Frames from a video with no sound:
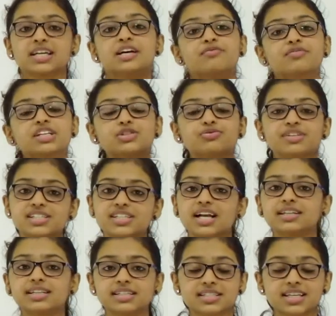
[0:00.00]
which we shall
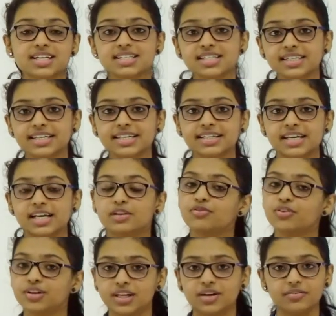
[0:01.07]
discuss in detail
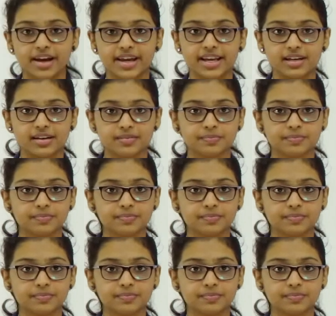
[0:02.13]
further while.